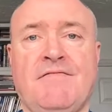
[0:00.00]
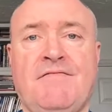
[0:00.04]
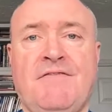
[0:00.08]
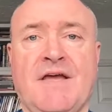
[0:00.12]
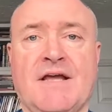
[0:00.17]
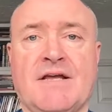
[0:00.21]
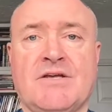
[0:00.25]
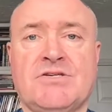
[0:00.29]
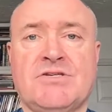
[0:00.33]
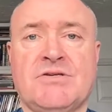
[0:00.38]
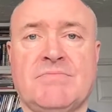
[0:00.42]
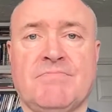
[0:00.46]

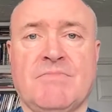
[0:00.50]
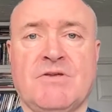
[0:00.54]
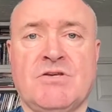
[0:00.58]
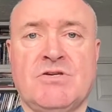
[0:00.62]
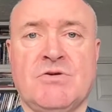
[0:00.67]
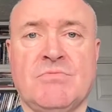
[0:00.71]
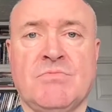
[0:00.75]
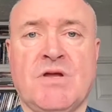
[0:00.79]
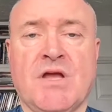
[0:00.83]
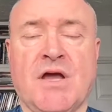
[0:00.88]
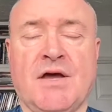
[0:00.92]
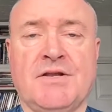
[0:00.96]
fix
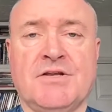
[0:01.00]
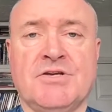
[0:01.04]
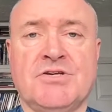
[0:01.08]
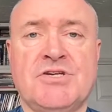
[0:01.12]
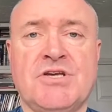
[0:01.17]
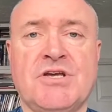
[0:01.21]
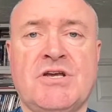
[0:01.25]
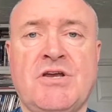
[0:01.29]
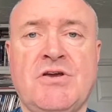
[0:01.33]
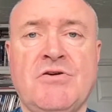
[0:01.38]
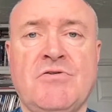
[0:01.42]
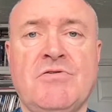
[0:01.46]
some kind
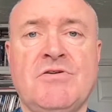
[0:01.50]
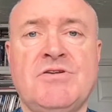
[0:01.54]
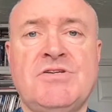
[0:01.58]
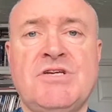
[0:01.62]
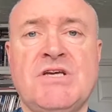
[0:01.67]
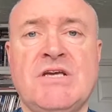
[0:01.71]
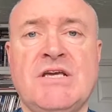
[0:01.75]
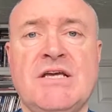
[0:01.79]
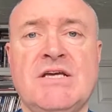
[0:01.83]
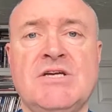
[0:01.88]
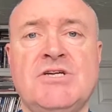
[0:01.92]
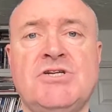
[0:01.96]
of
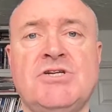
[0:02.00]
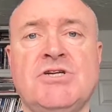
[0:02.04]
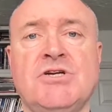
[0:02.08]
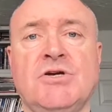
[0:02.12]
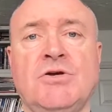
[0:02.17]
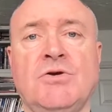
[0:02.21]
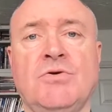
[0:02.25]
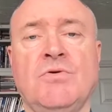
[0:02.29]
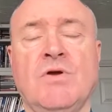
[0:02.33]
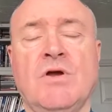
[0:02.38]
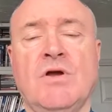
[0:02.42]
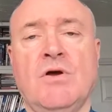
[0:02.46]
security
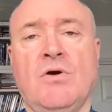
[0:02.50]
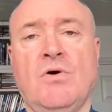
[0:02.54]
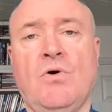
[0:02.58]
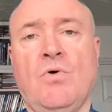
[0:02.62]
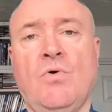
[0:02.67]
issue,